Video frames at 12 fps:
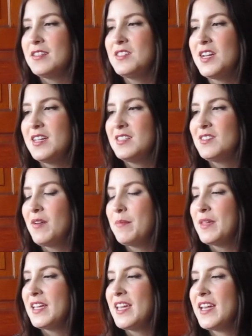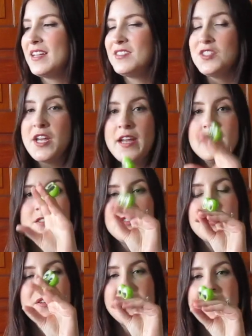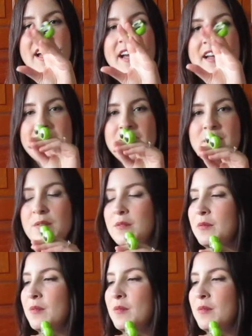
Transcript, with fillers: Just from the kitchen, Julie Lou,